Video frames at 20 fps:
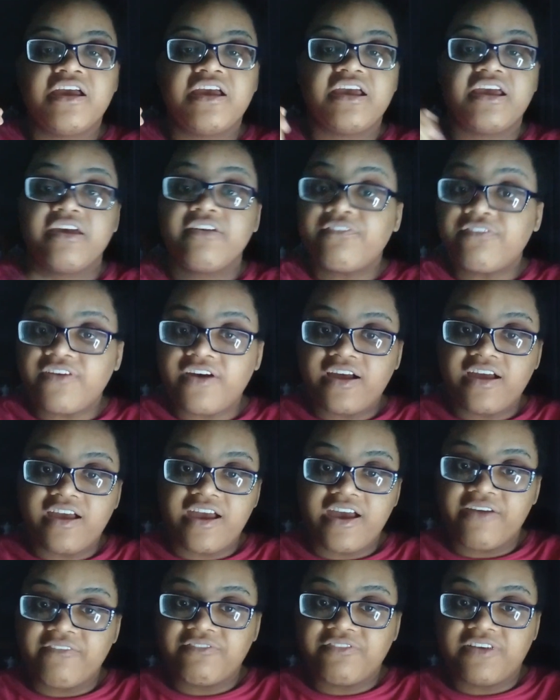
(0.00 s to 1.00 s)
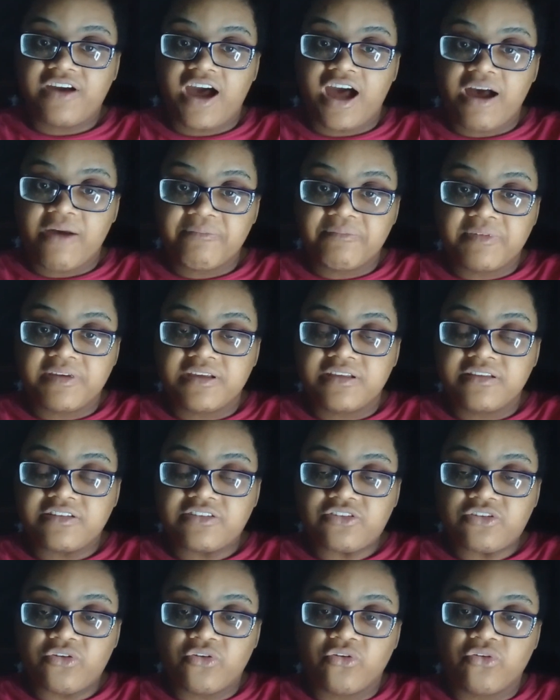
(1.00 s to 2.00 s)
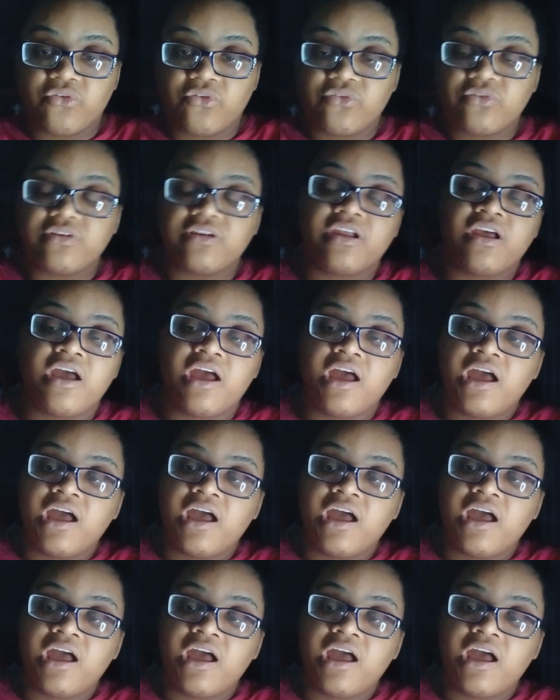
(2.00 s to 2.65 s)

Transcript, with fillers: if I have comments on